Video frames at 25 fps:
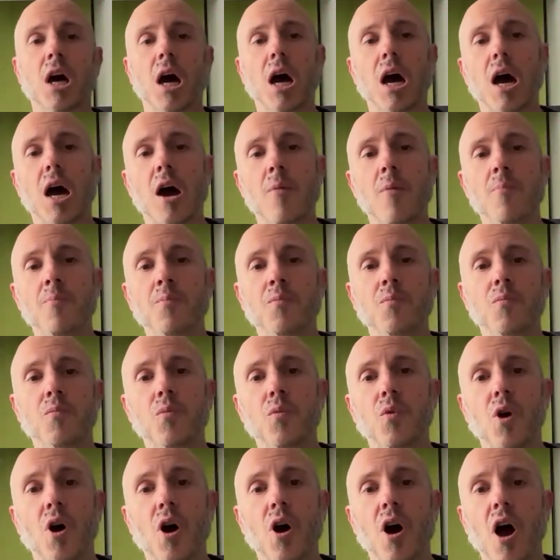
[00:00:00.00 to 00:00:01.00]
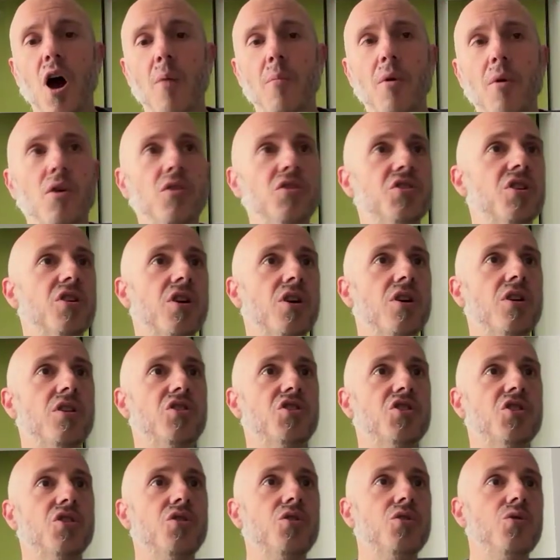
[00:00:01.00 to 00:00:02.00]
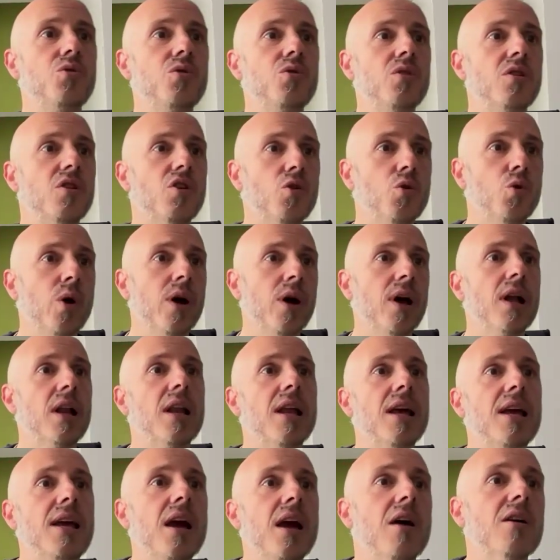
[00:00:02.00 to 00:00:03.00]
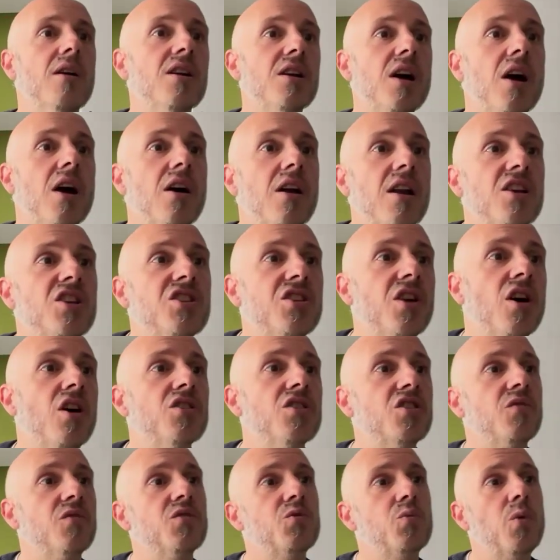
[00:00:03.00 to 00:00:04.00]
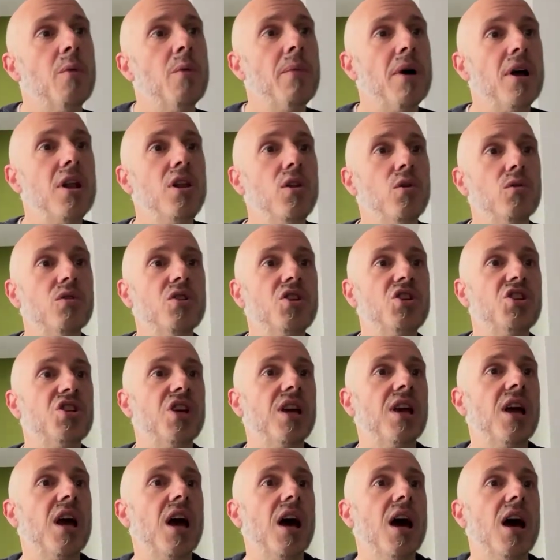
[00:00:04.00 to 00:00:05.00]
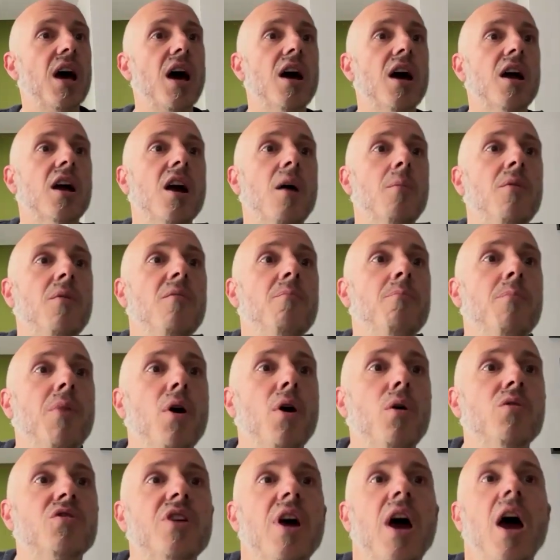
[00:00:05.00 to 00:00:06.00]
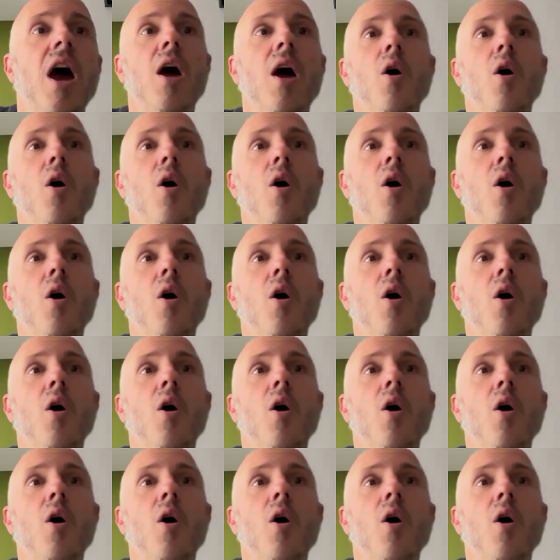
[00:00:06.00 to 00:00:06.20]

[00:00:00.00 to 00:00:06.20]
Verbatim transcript: Um, I'm also going to quickly, I'm going to, I'm going to start off as well by launching uh, a couple of polls.